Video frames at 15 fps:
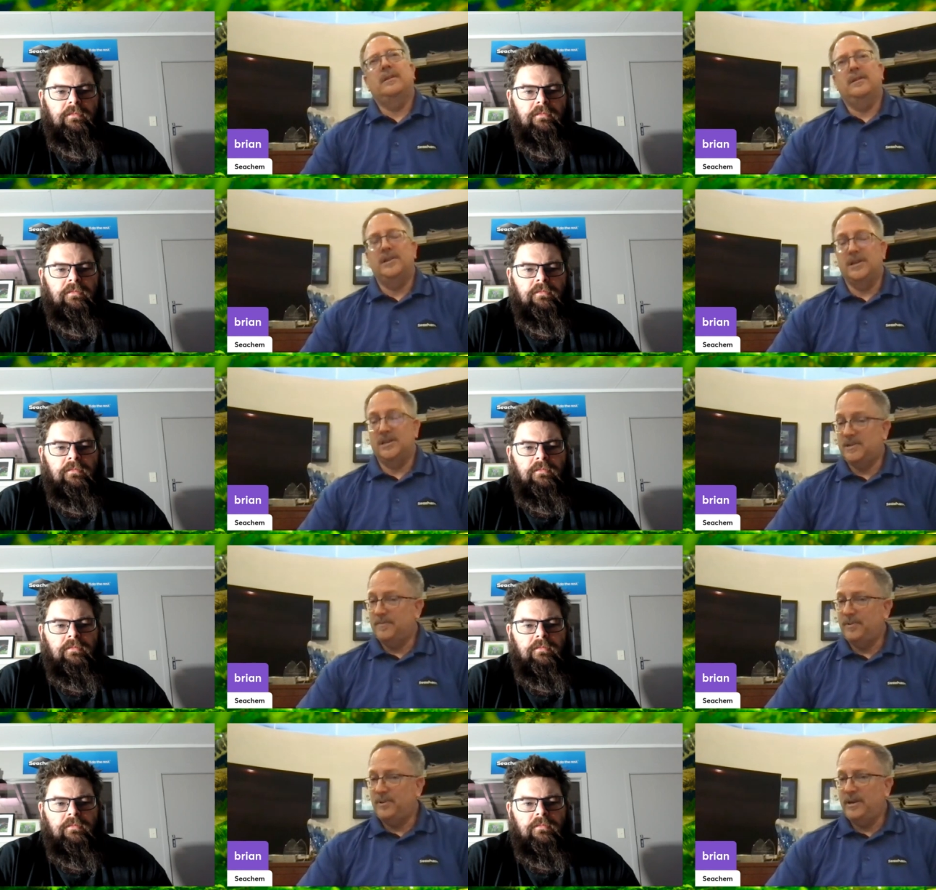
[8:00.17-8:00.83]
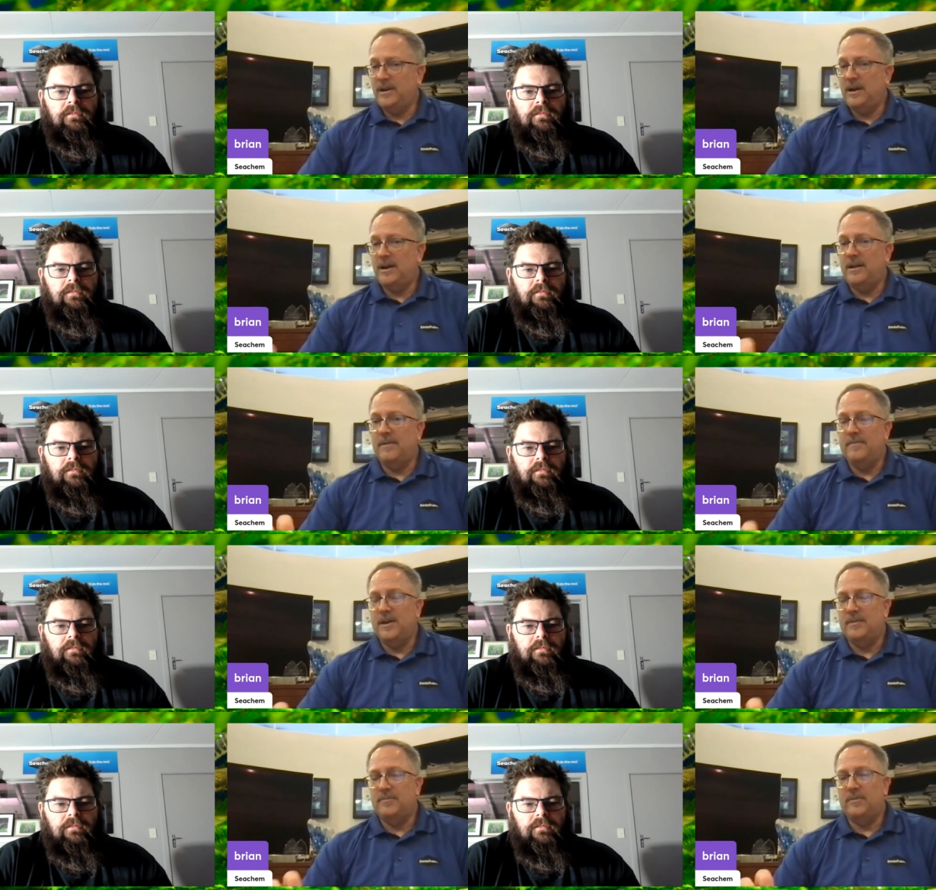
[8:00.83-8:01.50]
Speaker 1: the discipline on
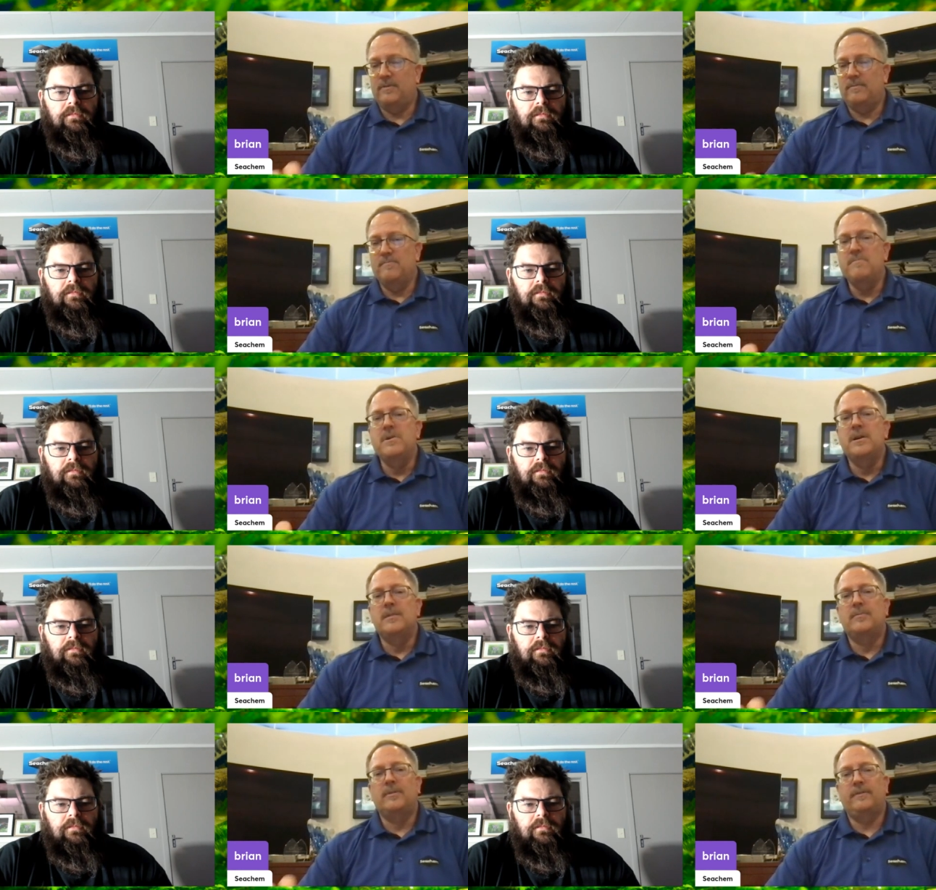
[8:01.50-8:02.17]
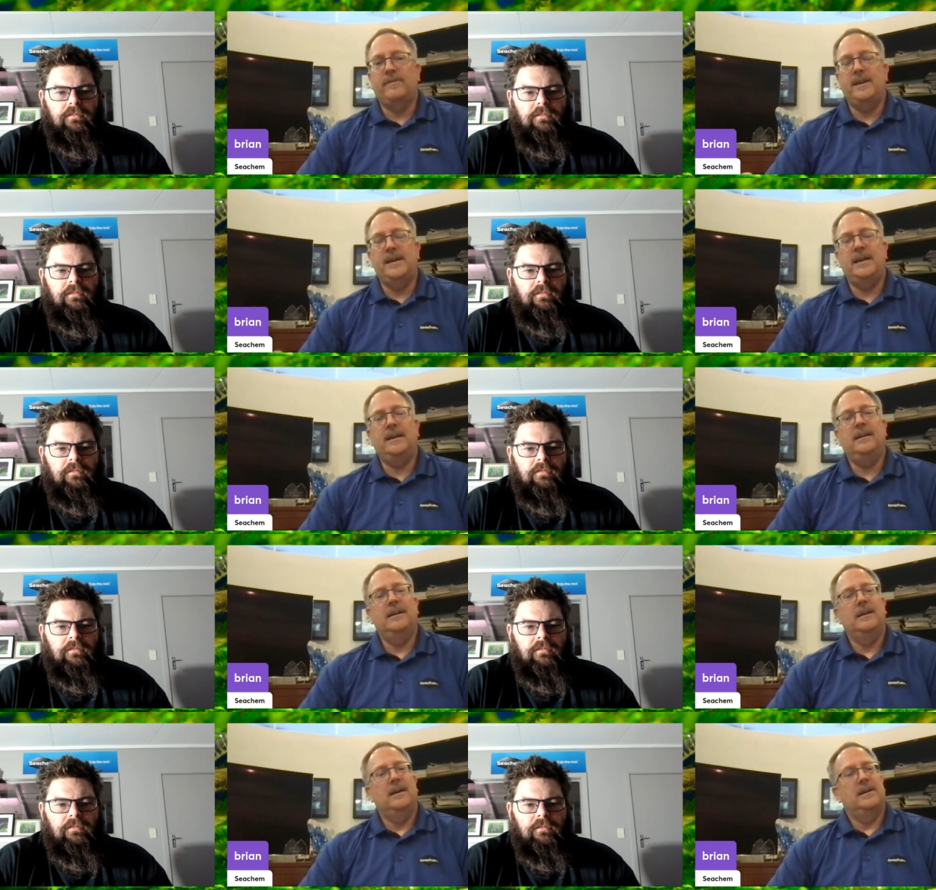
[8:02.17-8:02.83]
the minimal minimal
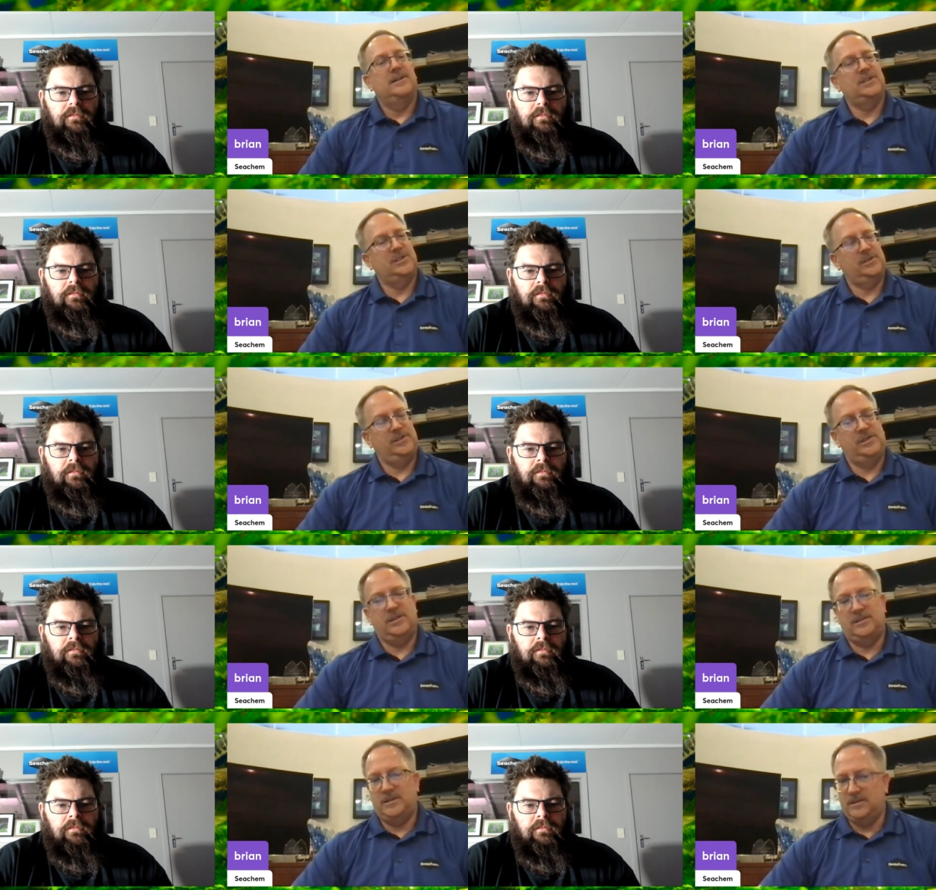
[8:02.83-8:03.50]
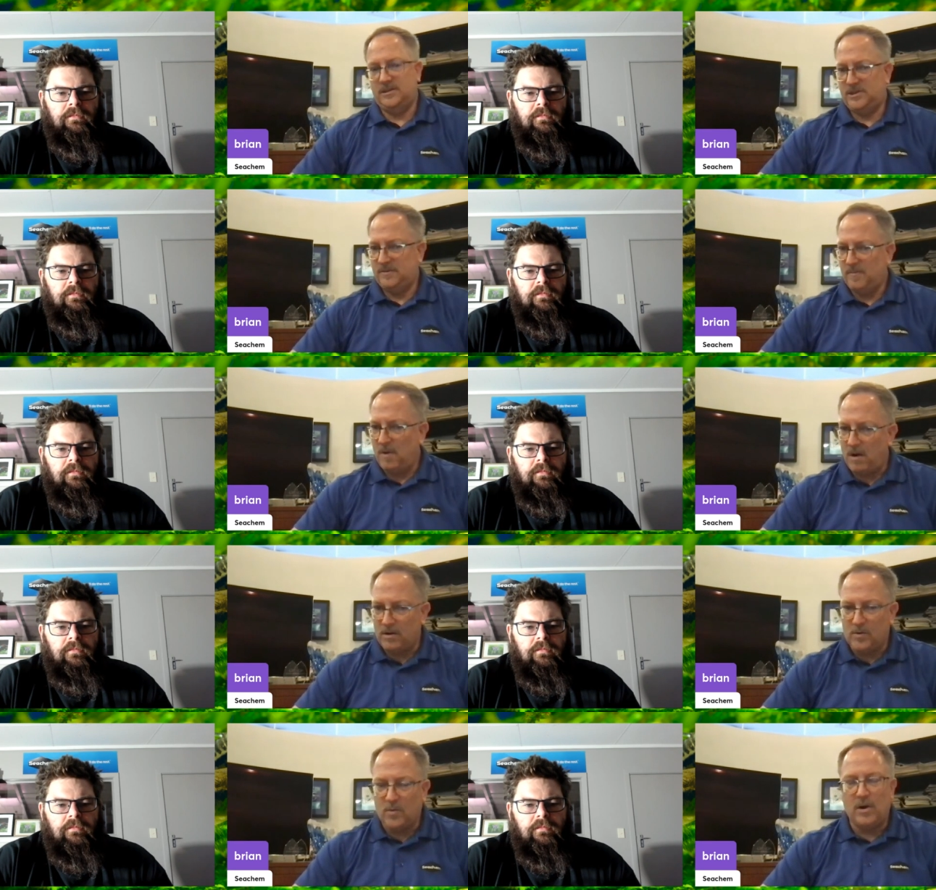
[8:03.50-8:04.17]
feeding, just a
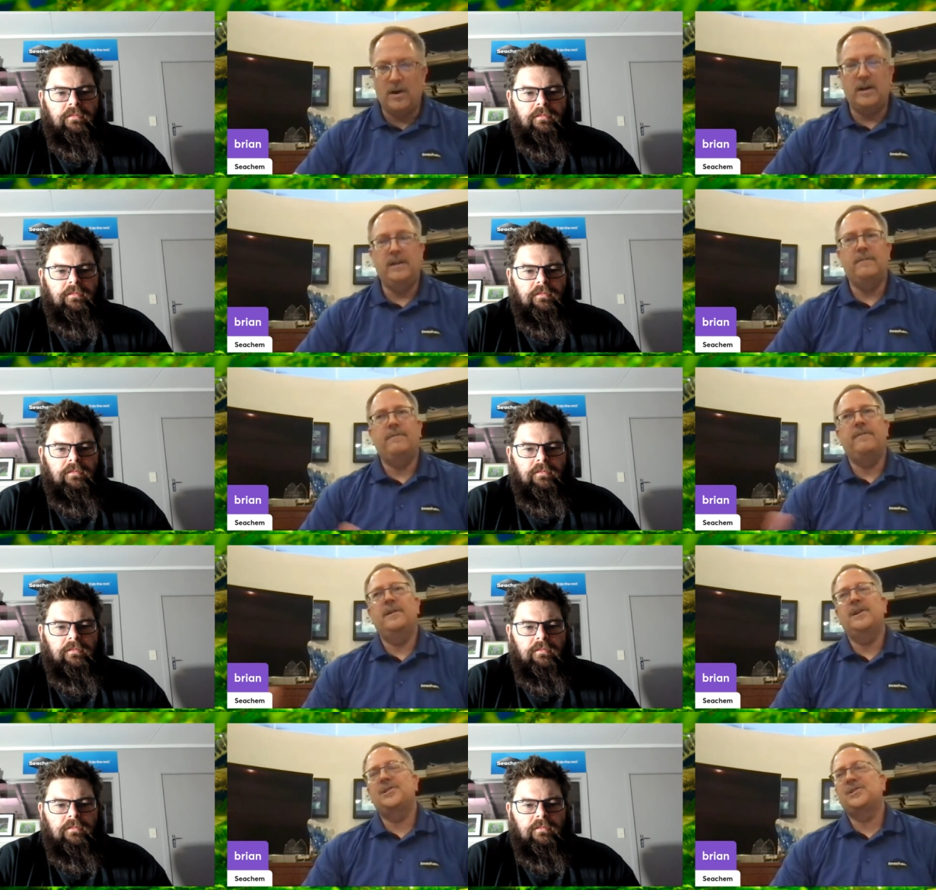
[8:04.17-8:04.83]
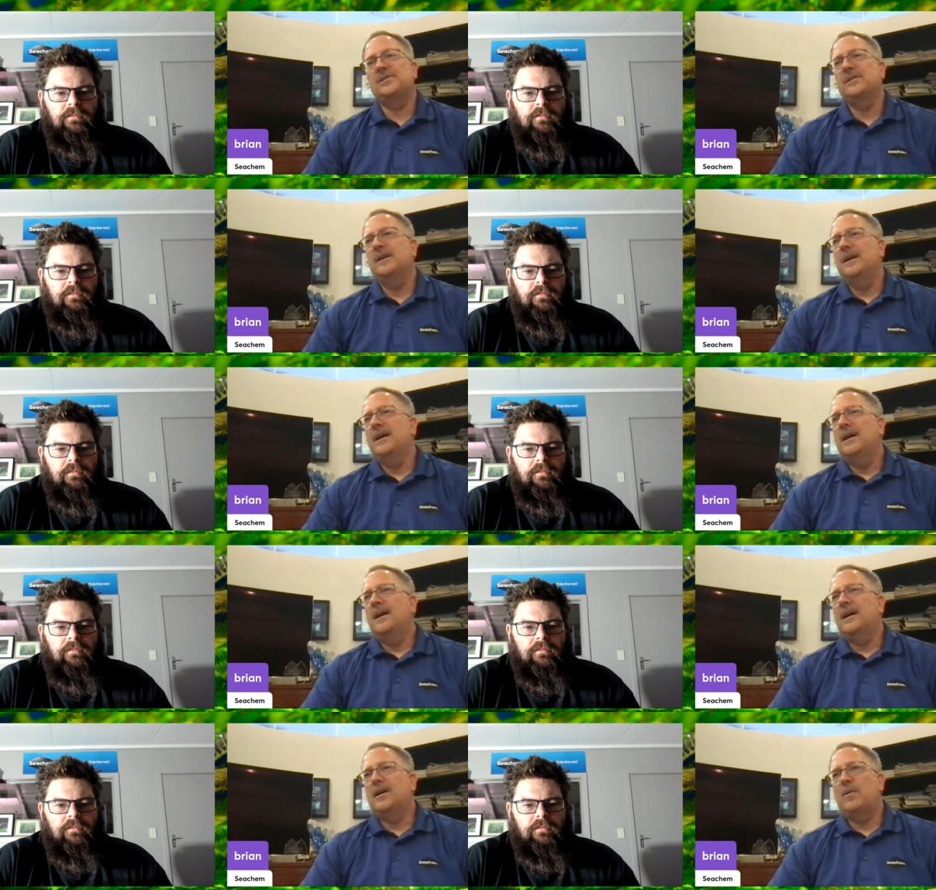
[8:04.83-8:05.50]
small quantity of fish,
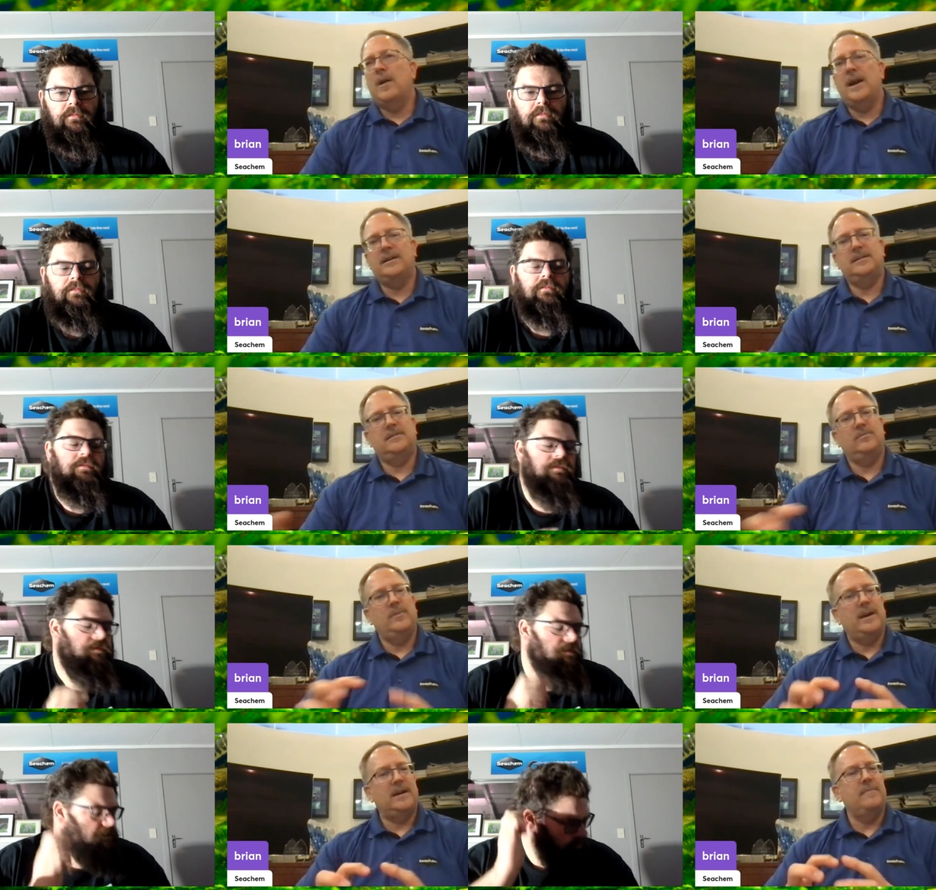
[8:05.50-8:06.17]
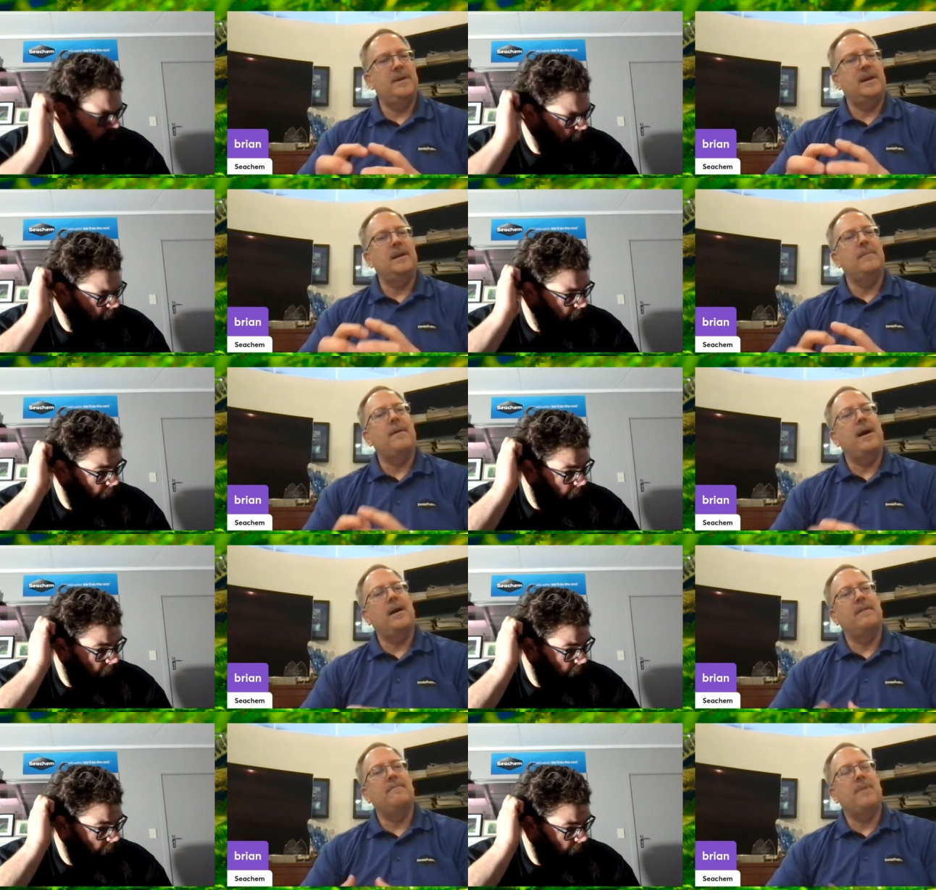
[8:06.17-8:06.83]
correct recommended amount of